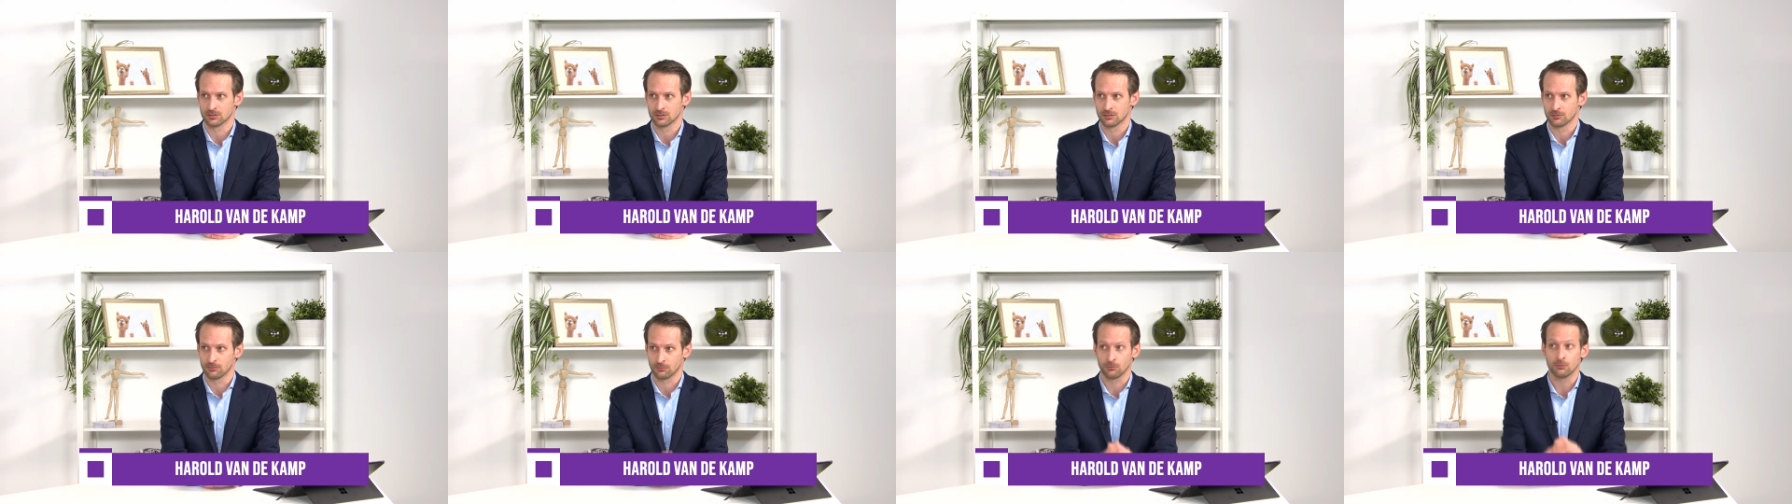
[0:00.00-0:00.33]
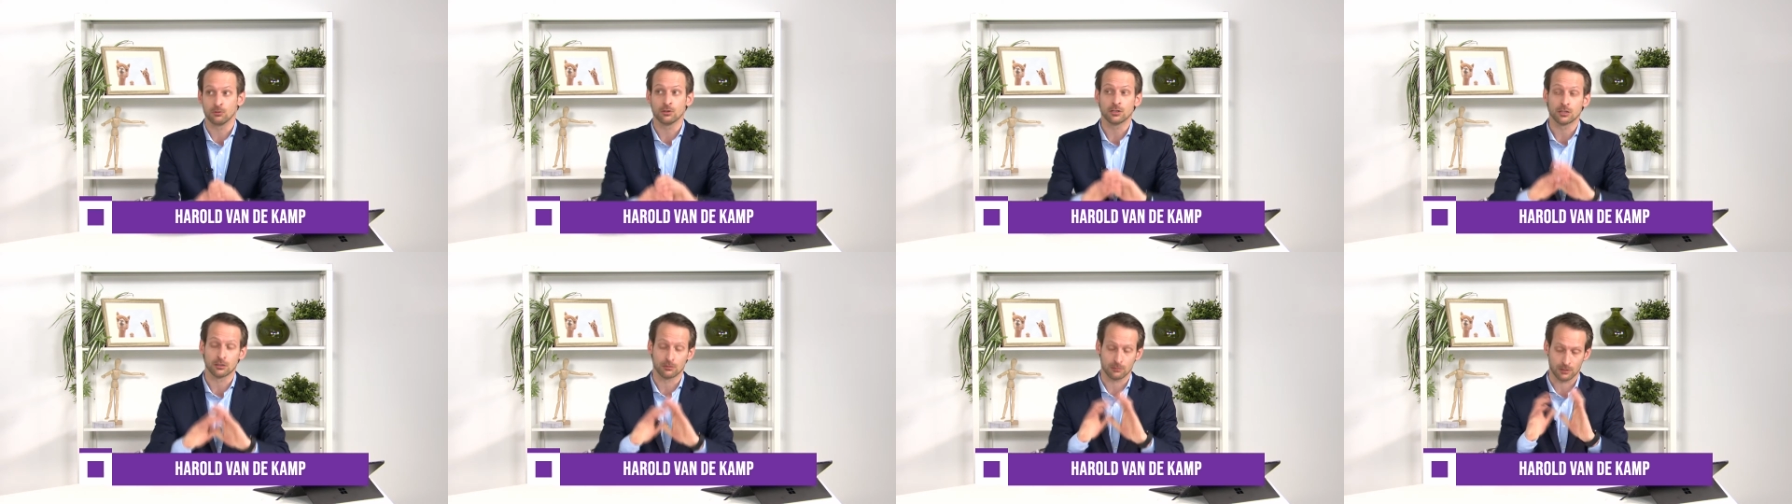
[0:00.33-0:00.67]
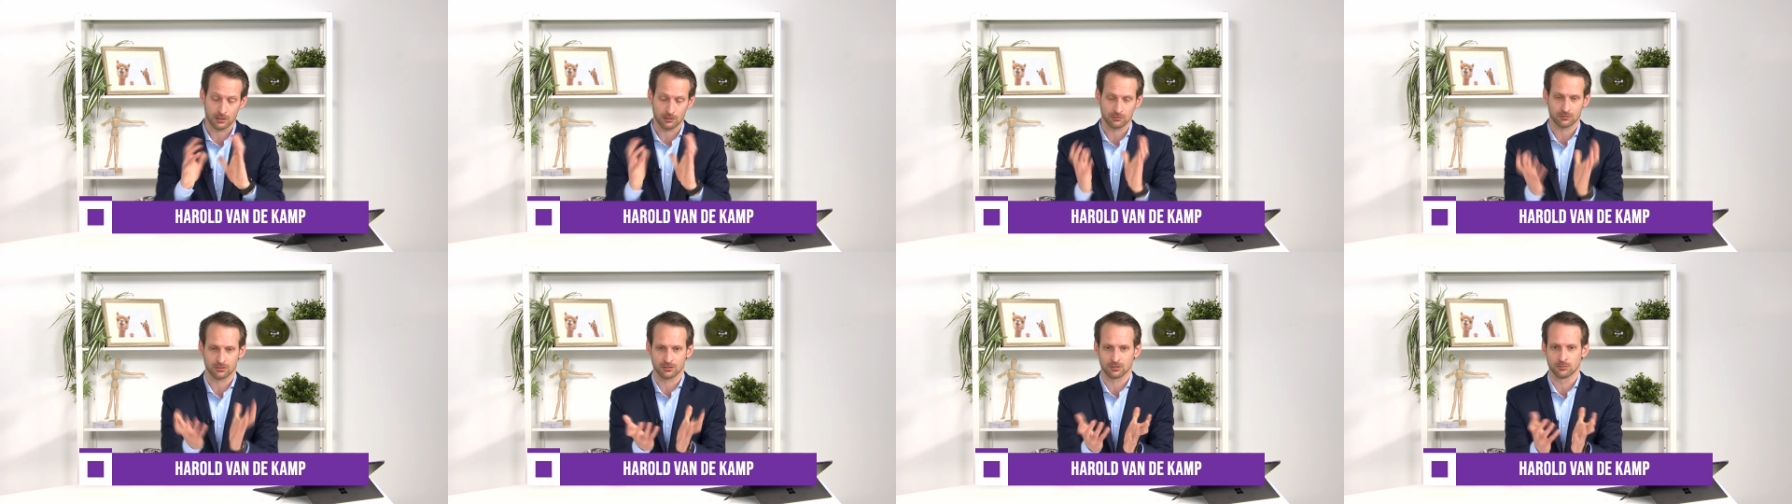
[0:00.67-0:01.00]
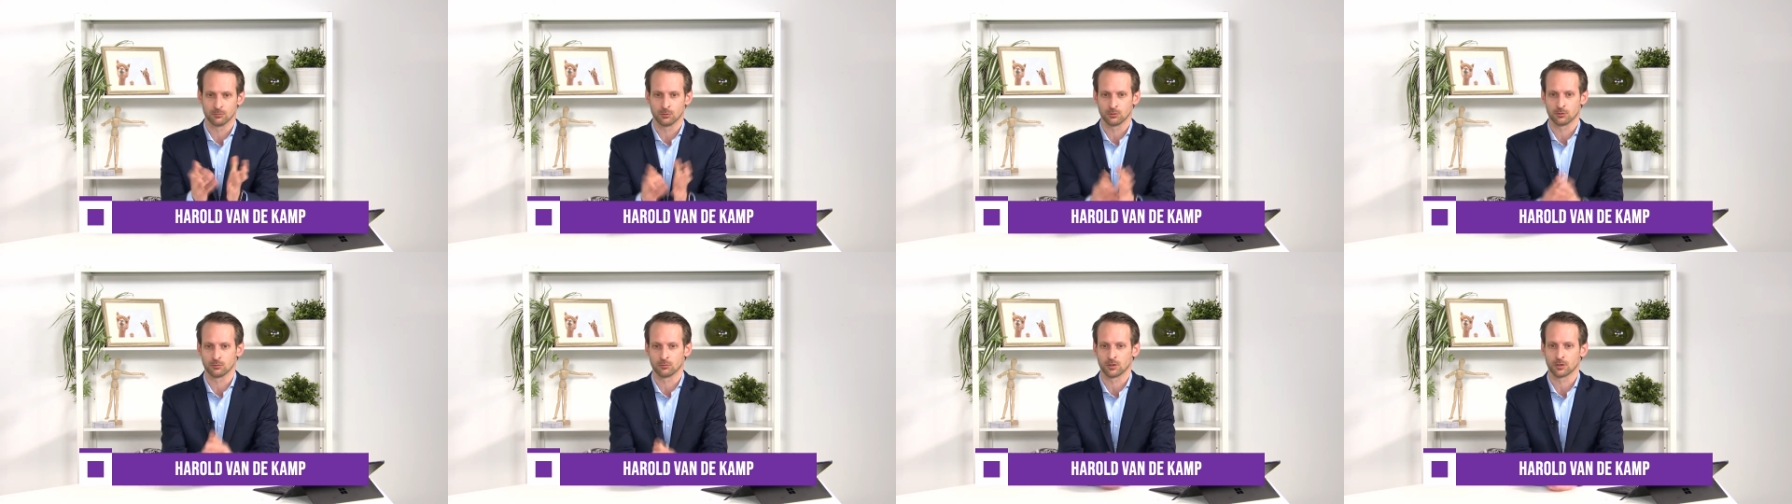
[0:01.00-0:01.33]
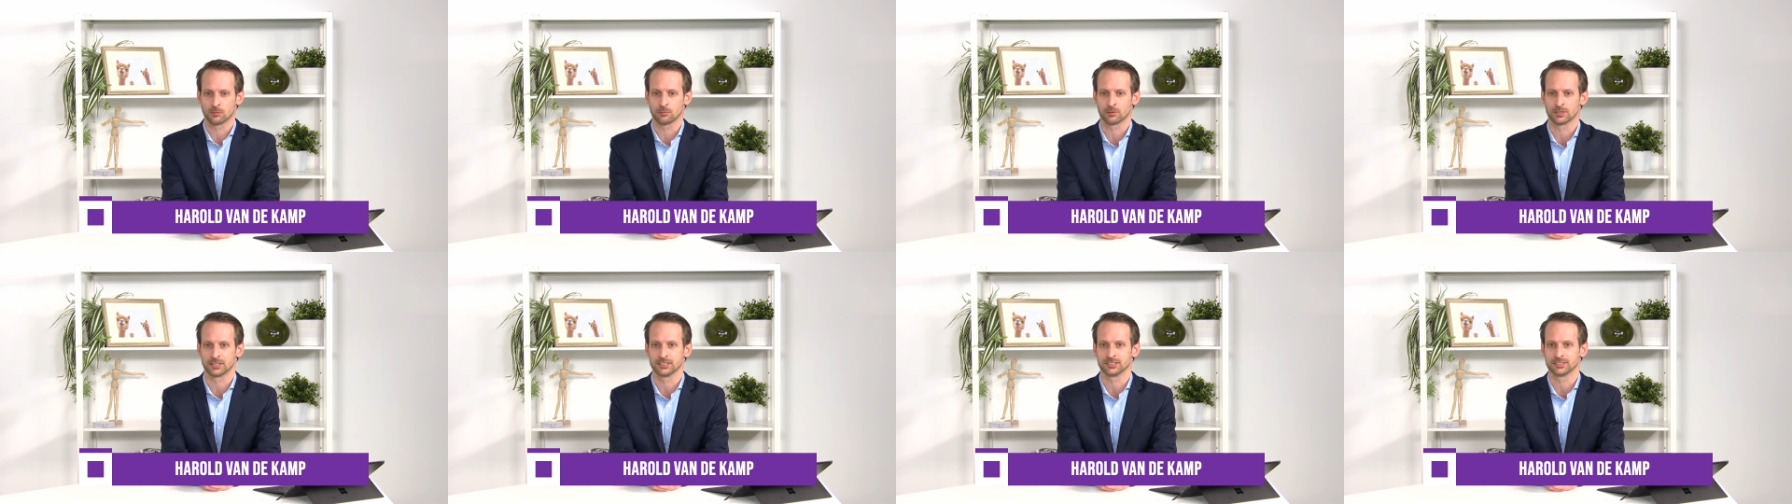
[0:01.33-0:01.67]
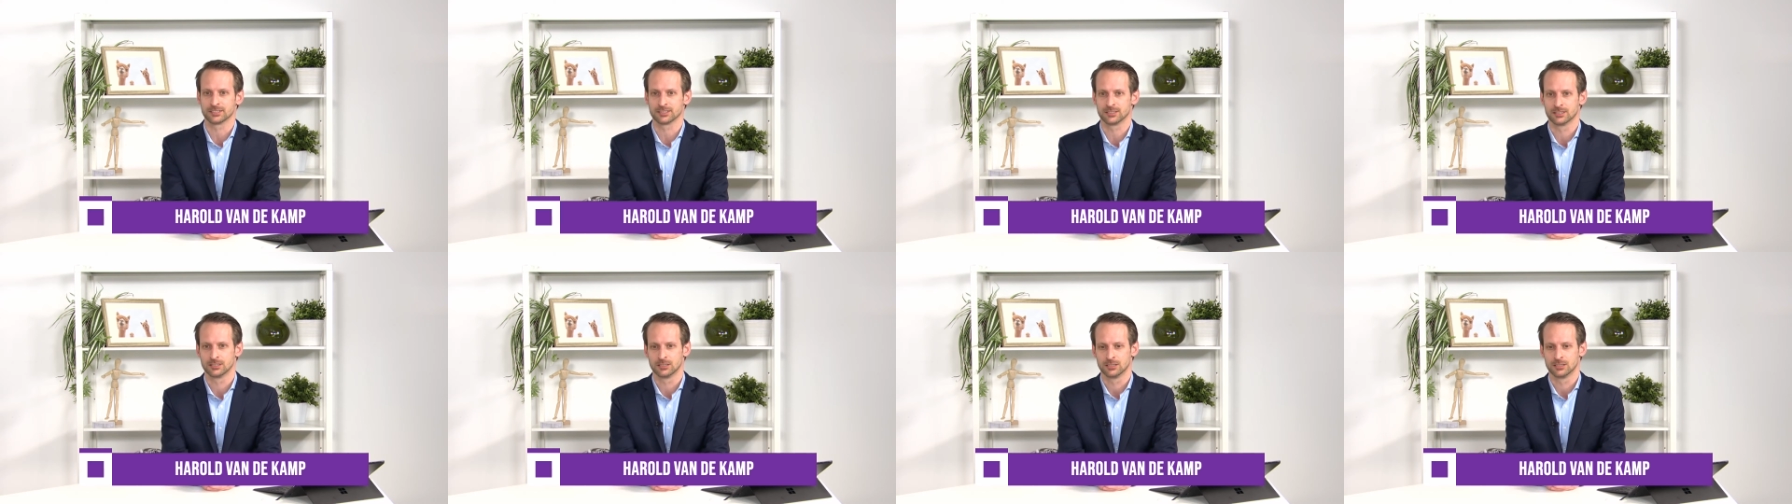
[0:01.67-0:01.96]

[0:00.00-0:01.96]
fully around the modern workplace.